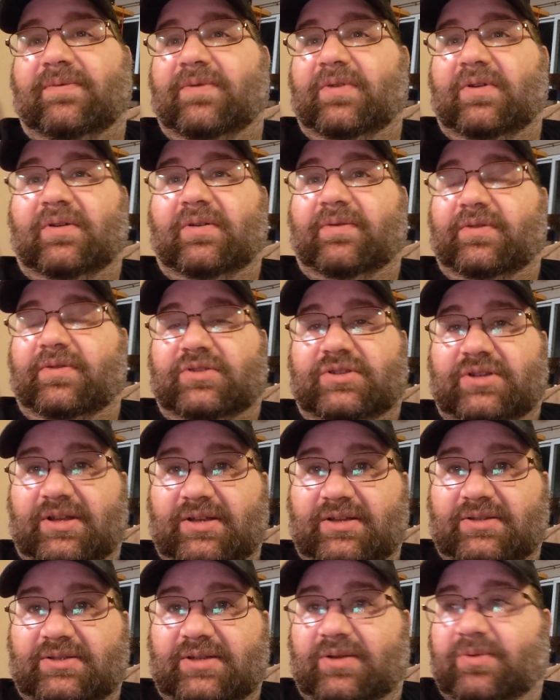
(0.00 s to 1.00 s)
for
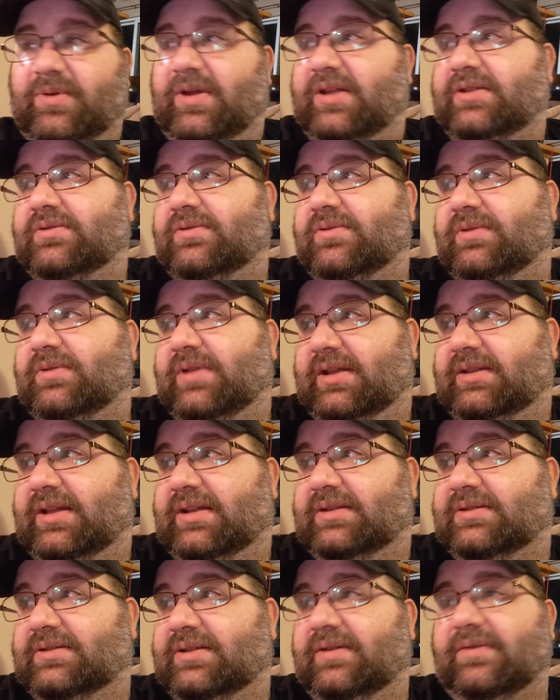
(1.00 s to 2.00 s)
chicks like Rachel who like
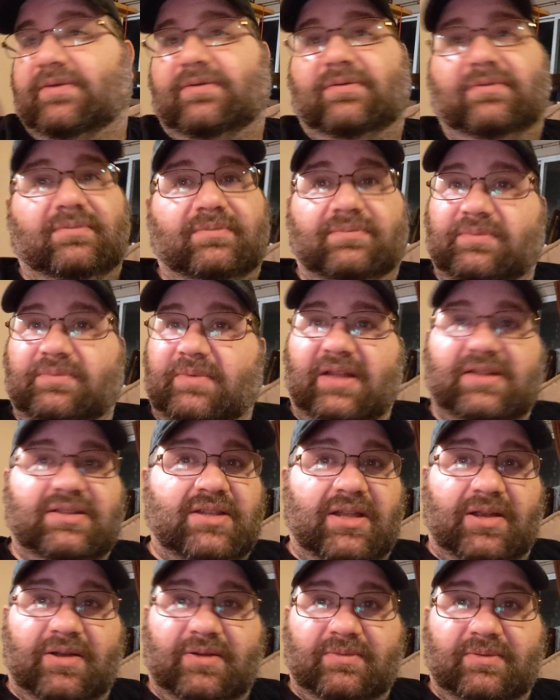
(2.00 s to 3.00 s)
that stuff, it's
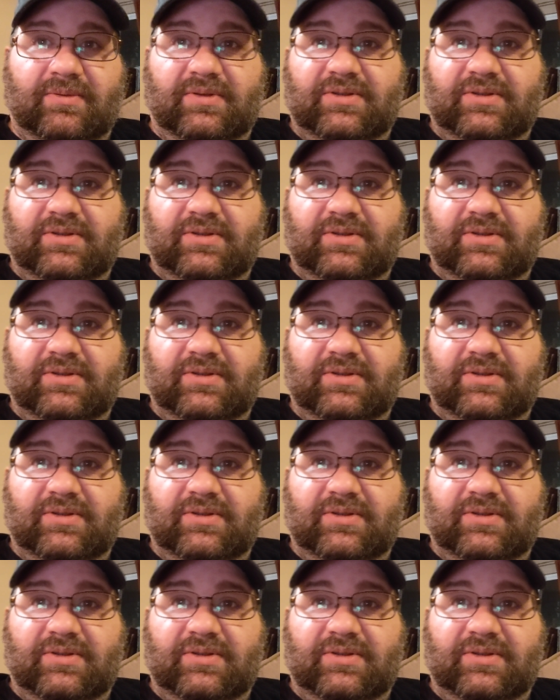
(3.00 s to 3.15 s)
there.